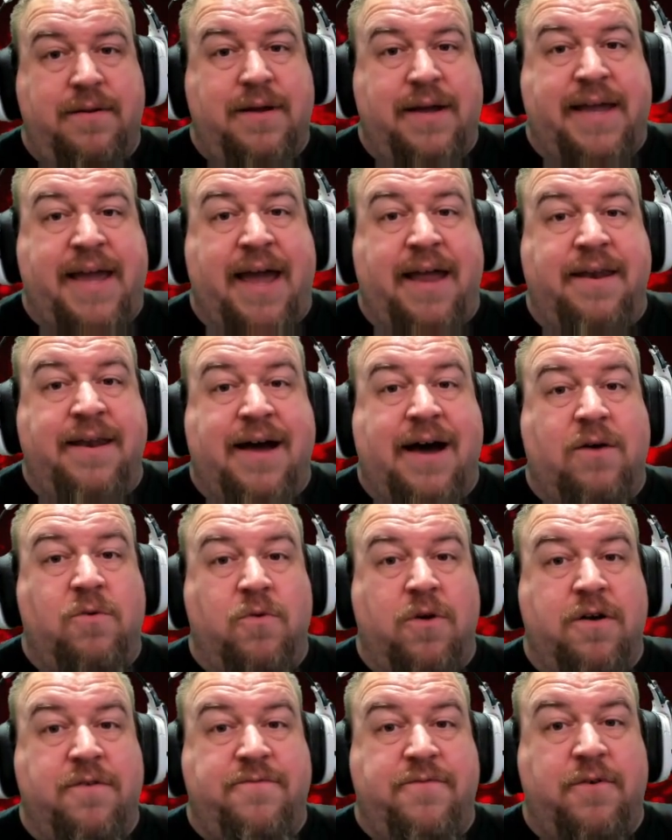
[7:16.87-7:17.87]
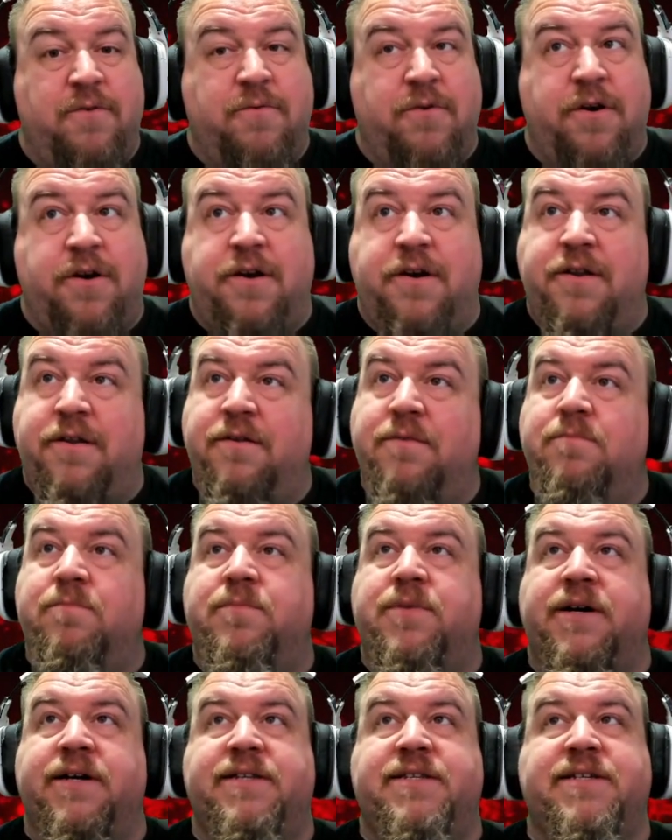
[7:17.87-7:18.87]
again, not word for word,
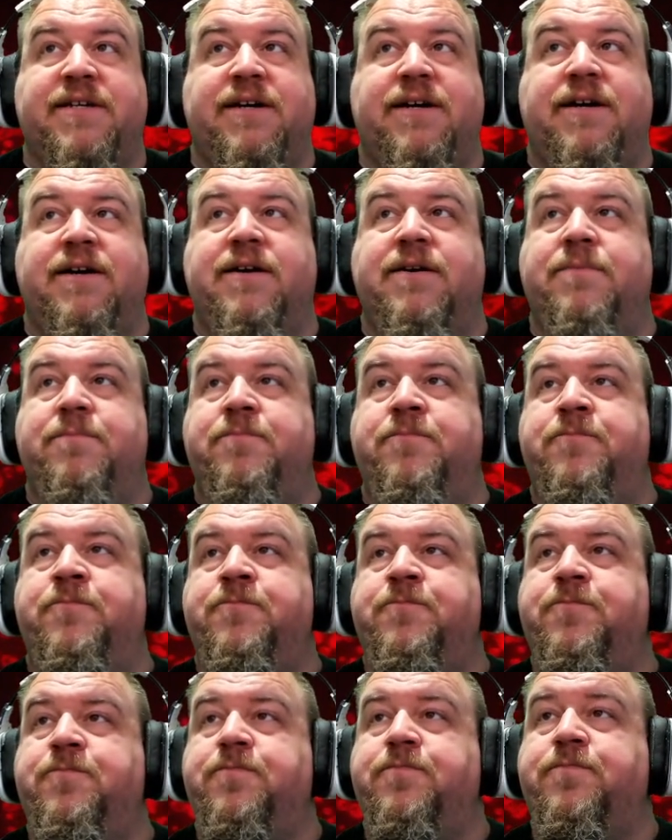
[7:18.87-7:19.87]
but um,